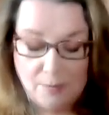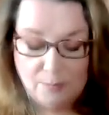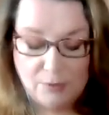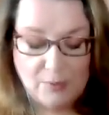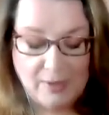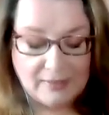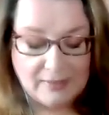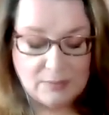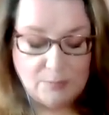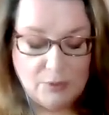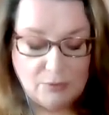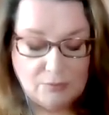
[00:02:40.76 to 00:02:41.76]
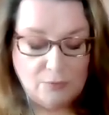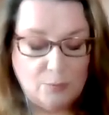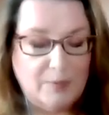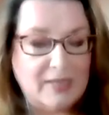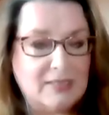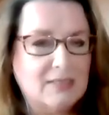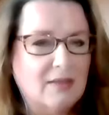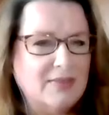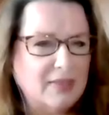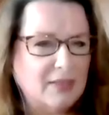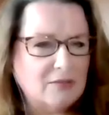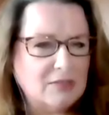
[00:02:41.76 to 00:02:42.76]
you had this beautiful piece that I
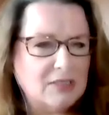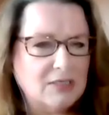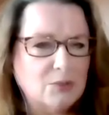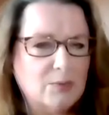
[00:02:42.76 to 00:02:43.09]
think you did in